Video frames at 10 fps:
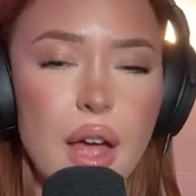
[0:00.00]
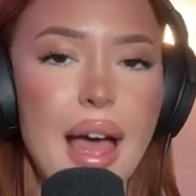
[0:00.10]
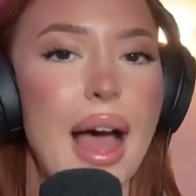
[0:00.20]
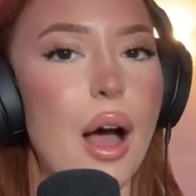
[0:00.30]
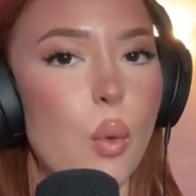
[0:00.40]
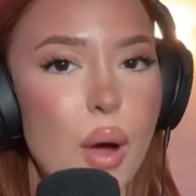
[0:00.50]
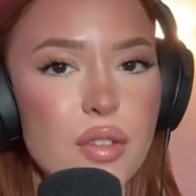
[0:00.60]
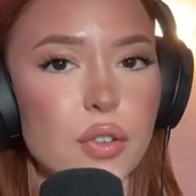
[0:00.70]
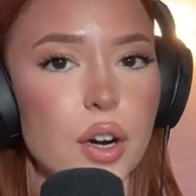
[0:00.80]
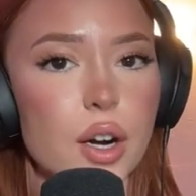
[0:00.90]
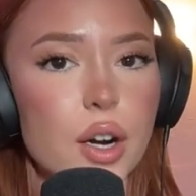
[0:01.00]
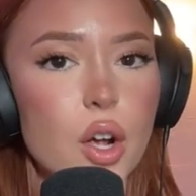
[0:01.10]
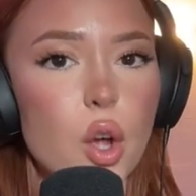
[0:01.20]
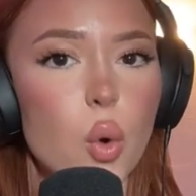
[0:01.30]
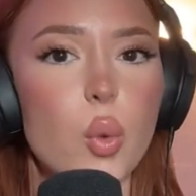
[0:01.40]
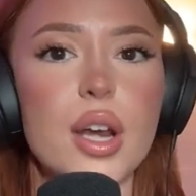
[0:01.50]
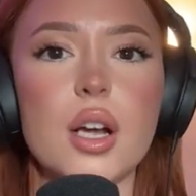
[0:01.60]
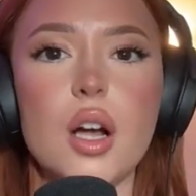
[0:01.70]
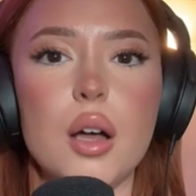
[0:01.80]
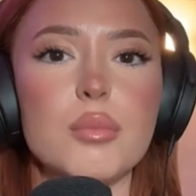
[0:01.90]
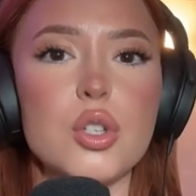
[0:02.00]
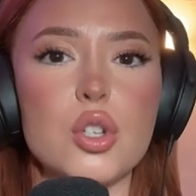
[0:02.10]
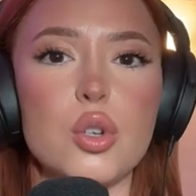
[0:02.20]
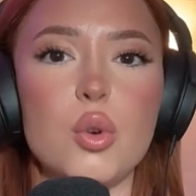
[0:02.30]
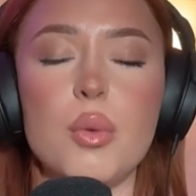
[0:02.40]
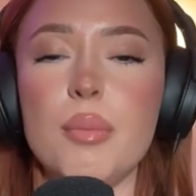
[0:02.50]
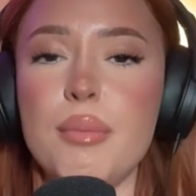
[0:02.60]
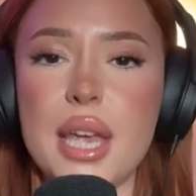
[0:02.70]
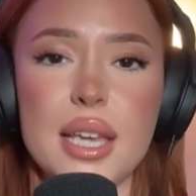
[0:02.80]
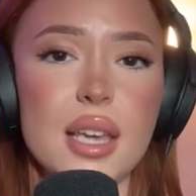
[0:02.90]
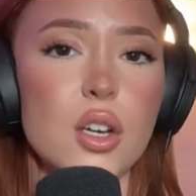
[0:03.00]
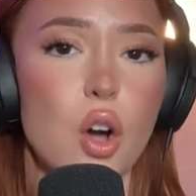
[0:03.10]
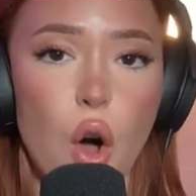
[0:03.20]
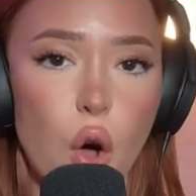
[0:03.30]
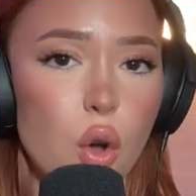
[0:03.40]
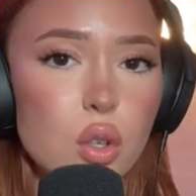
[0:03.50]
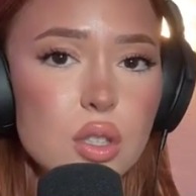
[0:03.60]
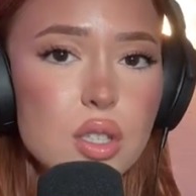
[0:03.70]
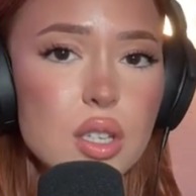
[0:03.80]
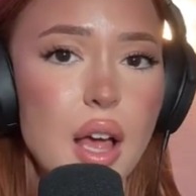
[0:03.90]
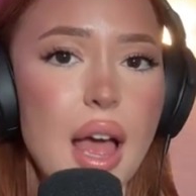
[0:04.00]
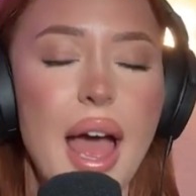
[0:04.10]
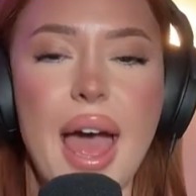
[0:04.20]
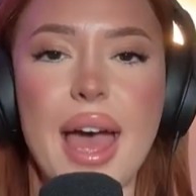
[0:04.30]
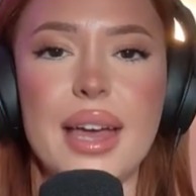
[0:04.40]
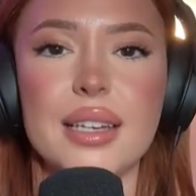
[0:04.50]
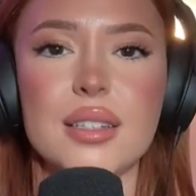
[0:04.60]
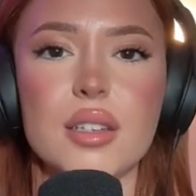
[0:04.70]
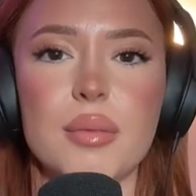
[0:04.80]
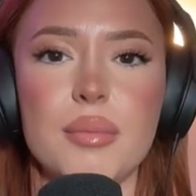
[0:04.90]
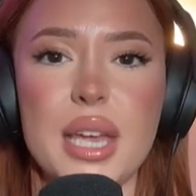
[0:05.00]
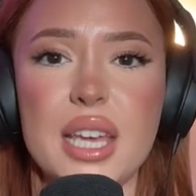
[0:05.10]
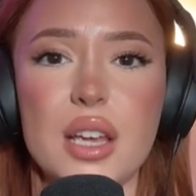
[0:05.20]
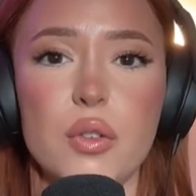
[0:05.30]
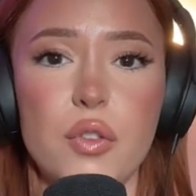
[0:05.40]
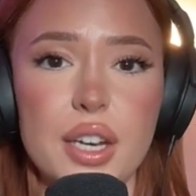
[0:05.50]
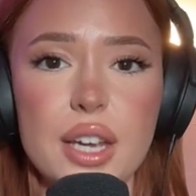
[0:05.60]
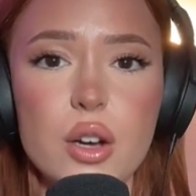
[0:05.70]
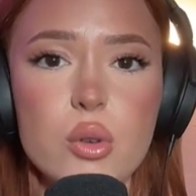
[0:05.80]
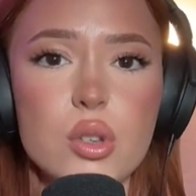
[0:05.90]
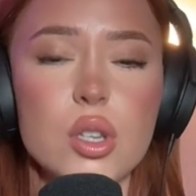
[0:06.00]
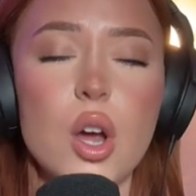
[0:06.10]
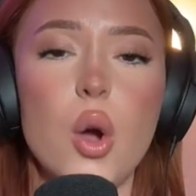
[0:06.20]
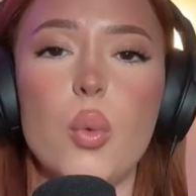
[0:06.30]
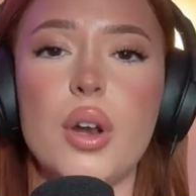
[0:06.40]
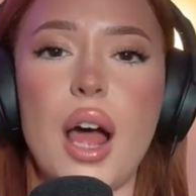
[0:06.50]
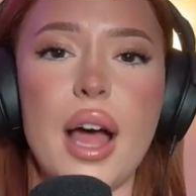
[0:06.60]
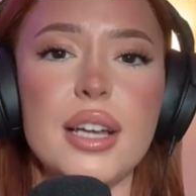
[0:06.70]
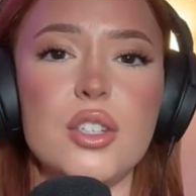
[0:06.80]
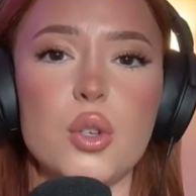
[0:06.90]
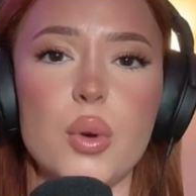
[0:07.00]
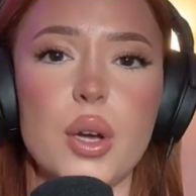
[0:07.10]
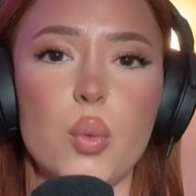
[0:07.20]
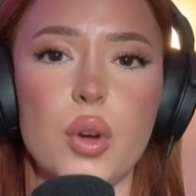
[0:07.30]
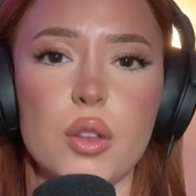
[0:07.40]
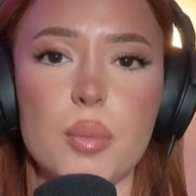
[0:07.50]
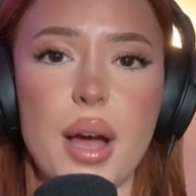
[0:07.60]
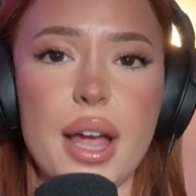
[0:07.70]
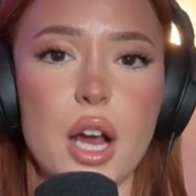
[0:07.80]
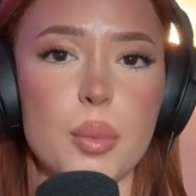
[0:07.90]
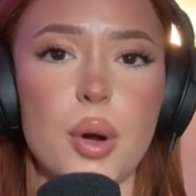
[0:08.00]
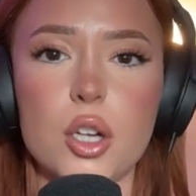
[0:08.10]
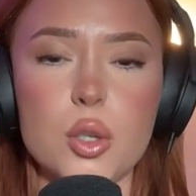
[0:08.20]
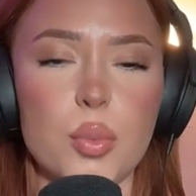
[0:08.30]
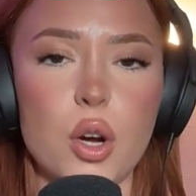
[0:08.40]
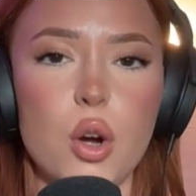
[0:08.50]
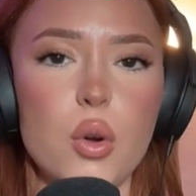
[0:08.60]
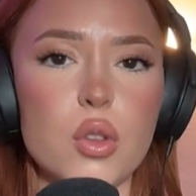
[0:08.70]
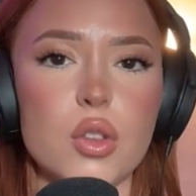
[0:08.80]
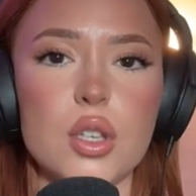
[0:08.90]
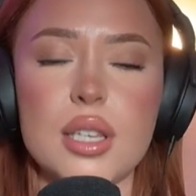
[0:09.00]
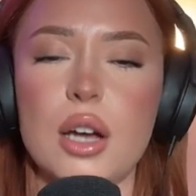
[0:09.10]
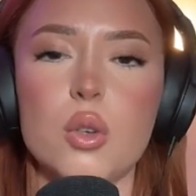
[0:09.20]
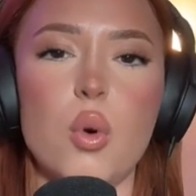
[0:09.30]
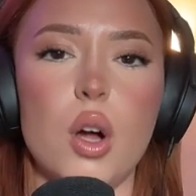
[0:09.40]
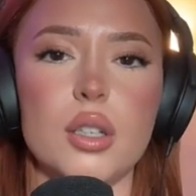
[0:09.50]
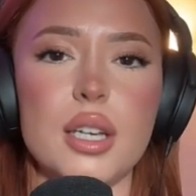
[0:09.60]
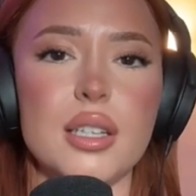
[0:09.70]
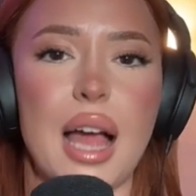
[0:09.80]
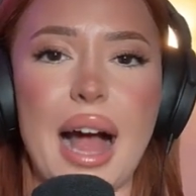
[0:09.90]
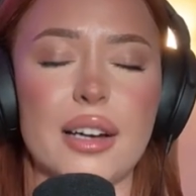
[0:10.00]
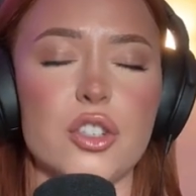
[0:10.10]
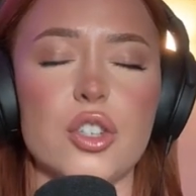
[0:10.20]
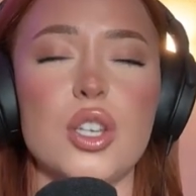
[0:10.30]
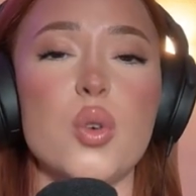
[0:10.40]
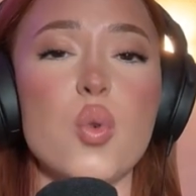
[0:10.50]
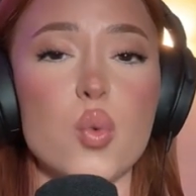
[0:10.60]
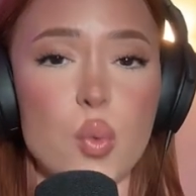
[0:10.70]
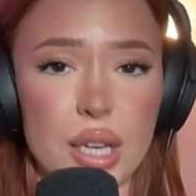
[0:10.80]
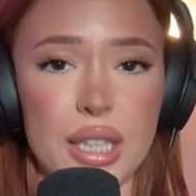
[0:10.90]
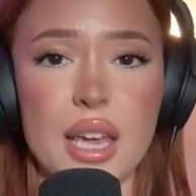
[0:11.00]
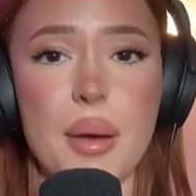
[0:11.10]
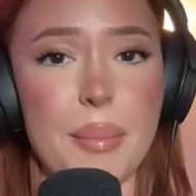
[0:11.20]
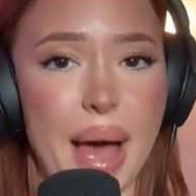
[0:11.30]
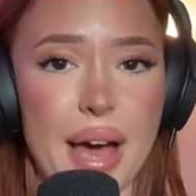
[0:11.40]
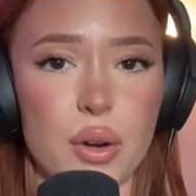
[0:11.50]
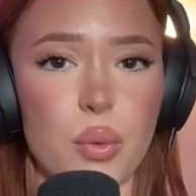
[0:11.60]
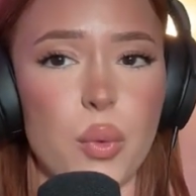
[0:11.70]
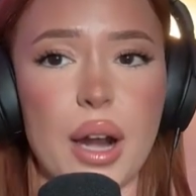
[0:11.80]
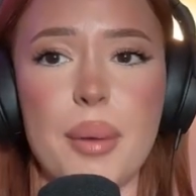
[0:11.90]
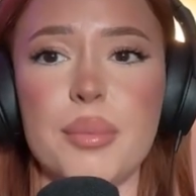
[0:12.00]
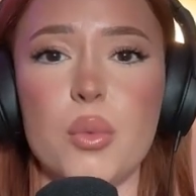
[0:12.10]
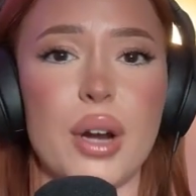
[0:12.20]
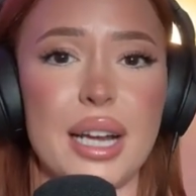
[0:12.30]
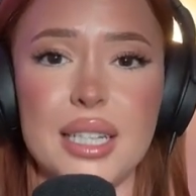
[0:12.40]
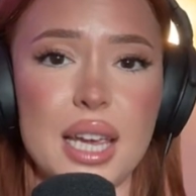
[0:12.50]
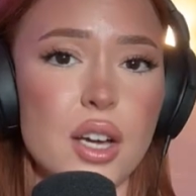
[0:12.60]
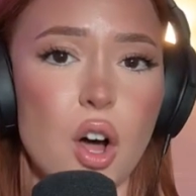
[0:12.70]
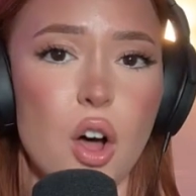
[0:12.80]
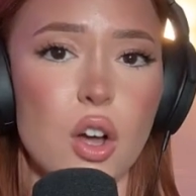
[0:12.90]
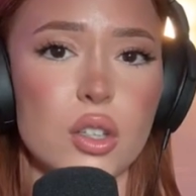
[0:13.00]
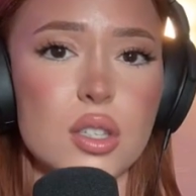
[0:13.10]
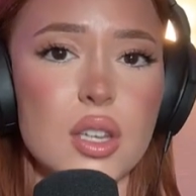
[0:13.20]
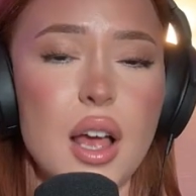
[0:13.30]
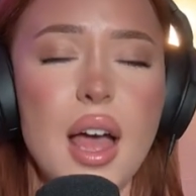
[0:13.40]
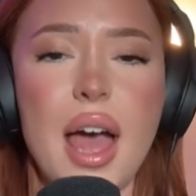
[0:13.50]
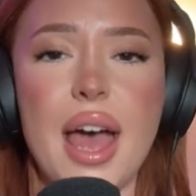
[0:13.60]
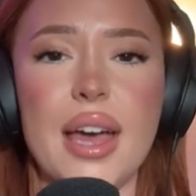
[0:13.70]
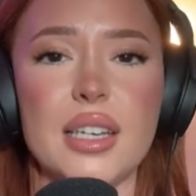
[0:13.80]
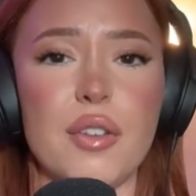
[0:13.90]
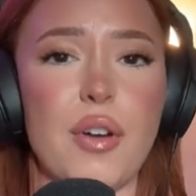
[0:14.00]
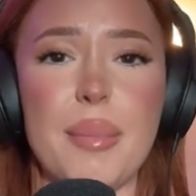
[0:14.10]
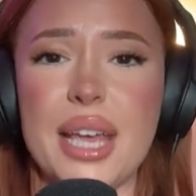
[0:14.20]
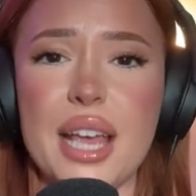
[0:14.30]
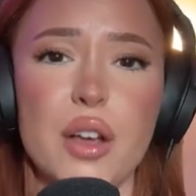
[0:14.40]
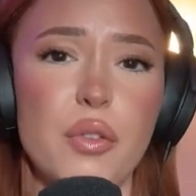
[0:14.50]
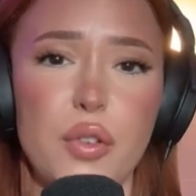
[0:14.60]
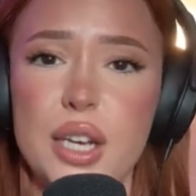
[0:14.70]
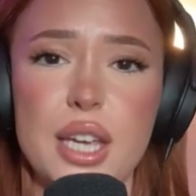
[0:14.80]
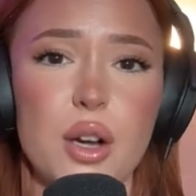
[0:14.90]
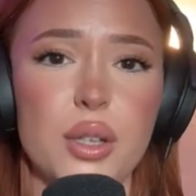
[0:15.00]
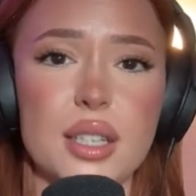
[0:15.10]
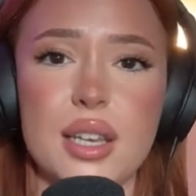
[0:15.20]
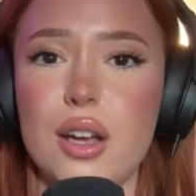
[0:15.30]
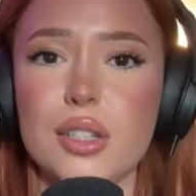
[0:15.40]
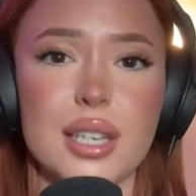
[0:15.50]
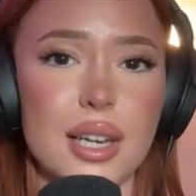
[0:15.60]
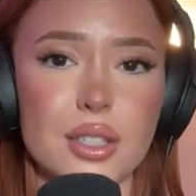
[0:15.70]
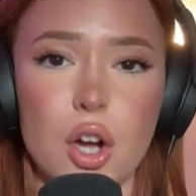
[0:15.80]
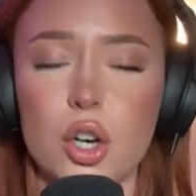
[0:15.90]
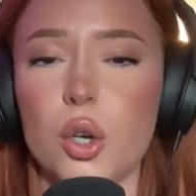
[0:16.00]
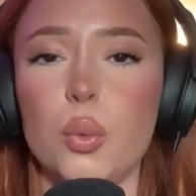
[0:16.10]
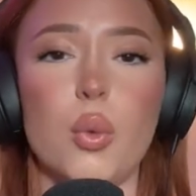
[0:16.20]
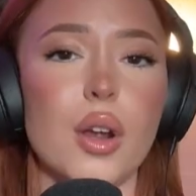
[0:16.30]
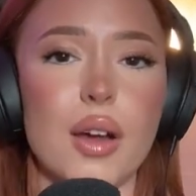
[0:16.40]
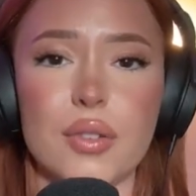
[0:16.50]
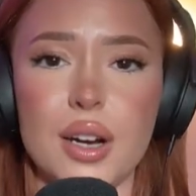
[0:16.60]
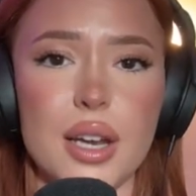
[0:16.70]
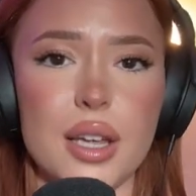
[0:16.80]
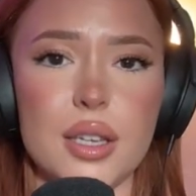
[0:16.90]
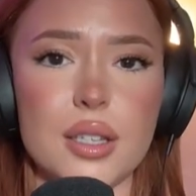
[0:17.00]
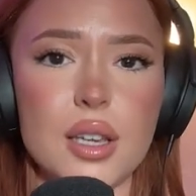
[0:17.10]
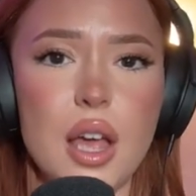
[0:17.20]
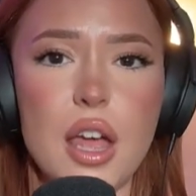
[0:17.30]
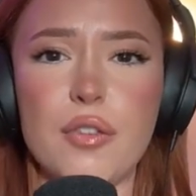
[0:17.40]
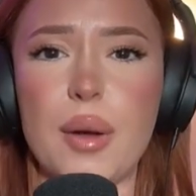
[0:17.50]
However, when it comes to making calls and making videos, when I do it with my AirPods Pro, the sound quality is actually really bad. When I take calls and if I'm making a video, let's say on TikTok or whatever it is, if I'm